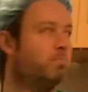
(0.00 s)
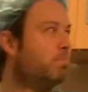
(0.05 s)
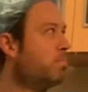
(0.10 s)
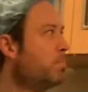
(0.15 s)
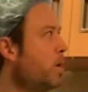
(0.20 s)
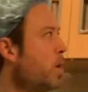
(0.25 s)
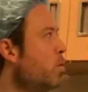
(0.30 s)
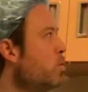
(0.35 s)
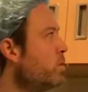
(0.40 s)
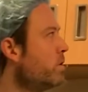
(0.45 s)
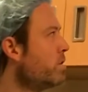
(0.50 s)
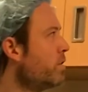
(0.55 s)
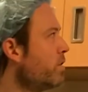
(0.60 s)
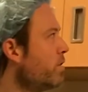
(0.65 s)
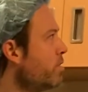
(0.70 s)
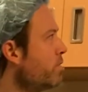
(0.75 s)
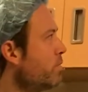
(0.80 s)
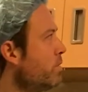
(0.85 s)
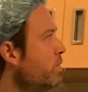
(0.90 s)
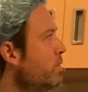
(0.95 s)
poked
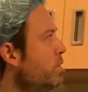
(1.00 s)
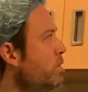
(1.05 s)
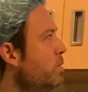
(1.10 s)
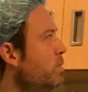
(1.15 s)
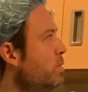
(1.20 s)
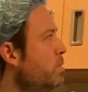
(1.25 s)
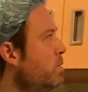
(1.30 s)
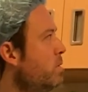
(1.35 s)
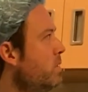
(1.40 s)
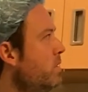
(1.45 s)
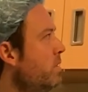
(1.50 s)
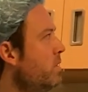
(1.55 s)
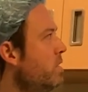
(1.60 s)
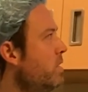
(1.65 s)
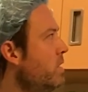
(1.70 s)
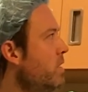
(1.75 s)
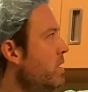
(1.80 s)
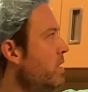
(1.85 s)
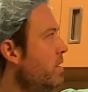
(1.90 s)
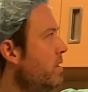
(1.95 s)
through
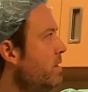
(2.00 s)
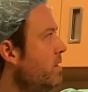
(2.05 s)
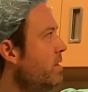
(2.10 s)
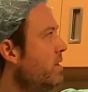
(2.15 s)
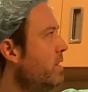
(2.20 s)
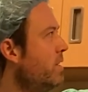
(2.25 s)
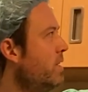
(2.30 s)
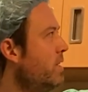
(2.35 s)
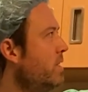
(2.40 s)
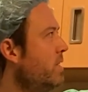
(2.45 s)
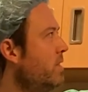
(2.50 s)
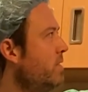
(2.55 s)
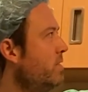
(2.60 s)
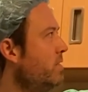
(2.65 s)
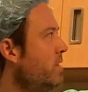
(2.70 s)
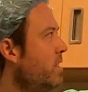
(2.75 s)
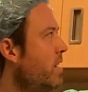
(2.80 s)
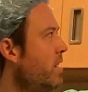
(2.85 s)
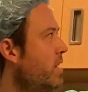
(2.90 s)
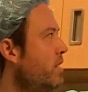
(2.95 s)
the
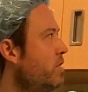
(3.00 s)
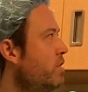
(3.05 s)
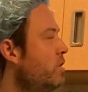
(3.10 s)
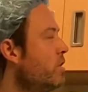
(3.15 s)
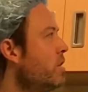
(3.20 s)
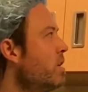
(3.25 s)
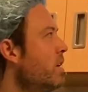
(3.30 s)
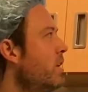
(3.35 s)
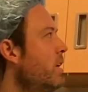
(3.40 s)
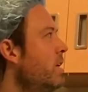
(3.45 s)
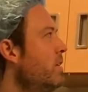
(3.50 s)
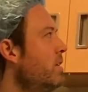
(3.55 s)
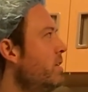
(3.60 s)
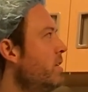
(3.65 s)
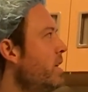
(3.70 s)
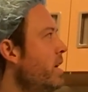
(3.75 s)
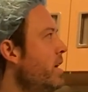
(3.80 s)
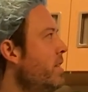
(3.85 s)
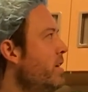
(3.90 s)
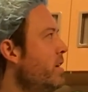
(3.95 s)
dura
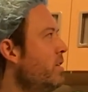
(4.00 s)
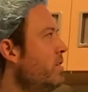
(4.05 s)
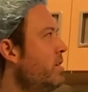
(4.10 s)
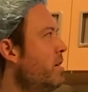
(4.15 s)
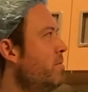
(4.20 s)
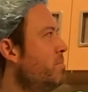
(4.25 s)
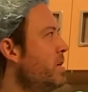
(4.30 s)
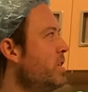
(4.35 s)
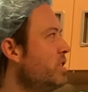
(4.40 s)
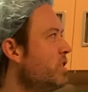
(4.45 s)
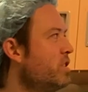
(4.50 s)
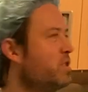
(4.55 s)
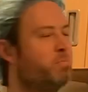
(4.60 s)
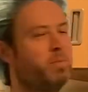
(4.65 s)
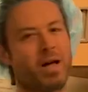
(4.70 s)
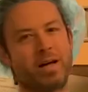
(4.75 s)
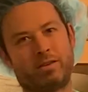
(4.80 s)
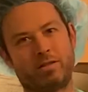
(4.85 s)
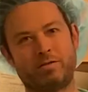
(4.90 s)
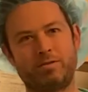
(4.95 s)
and then a bunch of
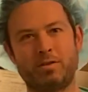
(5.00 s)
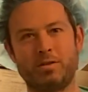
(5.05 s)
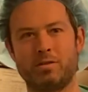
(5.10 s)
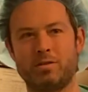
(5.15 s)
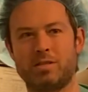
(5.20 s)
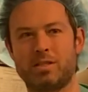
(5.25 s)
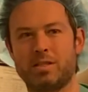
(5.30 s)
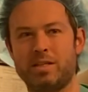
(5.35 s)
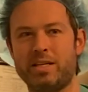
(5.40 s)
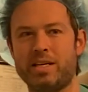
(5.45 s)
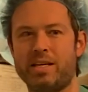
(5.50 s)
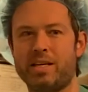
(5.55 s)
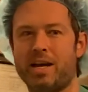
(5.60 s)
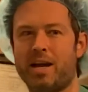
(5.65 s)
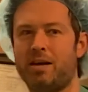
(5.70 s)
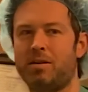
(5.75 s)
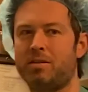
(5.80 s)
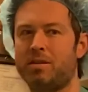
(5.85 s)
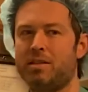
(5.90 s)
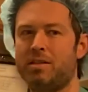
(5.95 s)
spinal fluids leaking
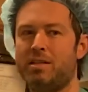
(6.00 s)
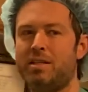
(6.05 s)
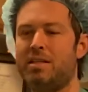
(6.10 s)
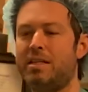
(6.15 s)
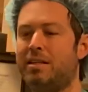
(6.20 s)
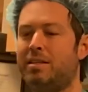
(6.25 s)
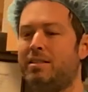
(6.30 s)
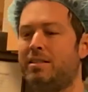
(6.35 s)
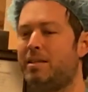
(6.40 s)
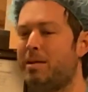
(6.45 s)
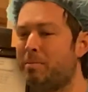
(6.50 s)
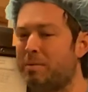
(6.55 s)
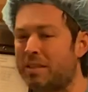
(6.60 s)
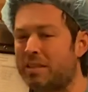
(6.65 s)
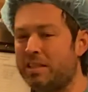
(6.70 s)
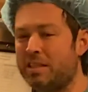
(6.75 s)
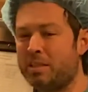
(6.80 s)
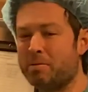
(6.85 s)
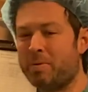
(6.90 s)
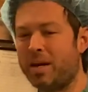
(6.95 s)
out.
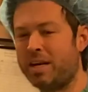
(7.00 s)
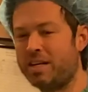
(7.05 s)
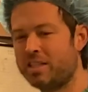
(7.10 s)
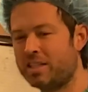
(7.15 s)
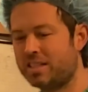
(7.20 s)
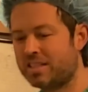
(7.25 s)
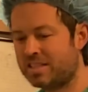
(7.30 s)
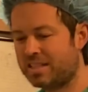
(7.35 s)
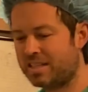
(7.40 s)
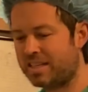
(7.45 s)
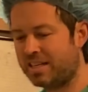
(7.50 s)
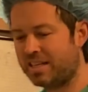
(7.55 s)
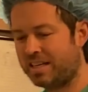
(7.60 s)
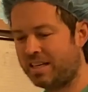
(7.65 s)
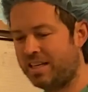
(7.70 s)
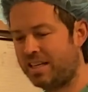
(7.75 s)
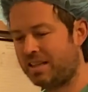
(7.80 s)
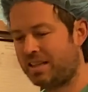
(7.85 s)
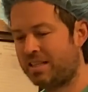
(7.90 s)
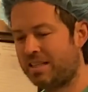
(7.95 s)
Typically the patients that
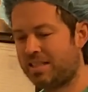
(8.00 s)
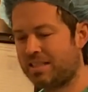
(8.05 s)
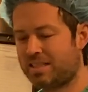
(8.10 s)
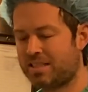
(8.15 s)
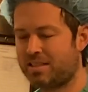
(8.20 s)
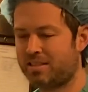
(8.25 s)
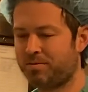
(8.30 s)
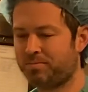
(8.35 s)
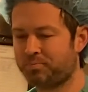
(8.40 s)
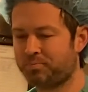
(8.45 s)
get this,